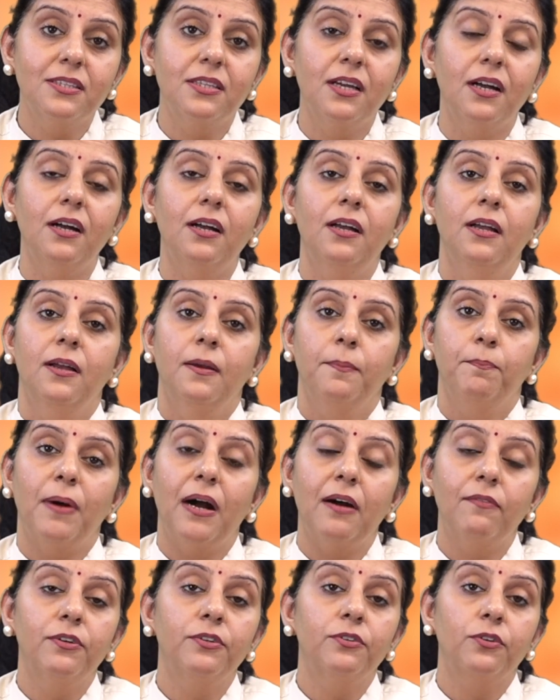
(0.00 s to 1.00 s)
the
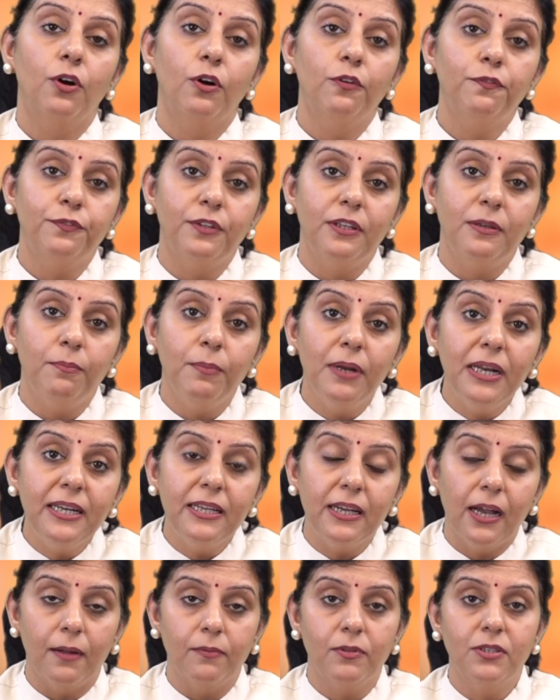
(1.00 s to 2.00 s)
power of the
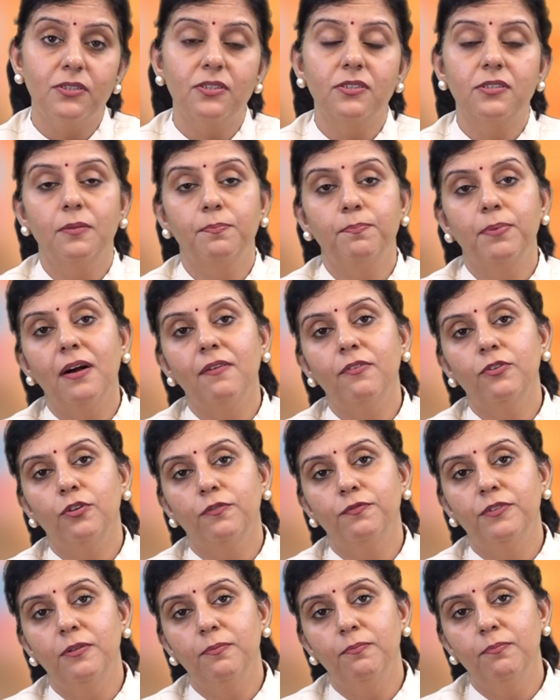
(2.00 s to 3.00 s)
media, this is the power
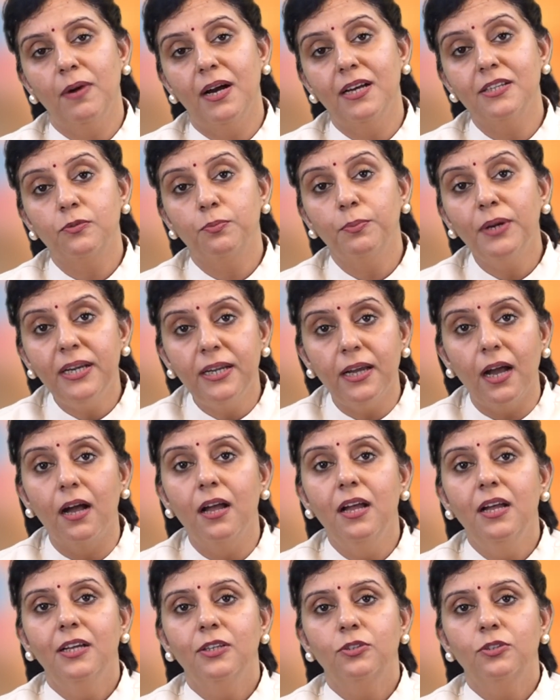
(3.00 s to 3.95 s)
of the mass media.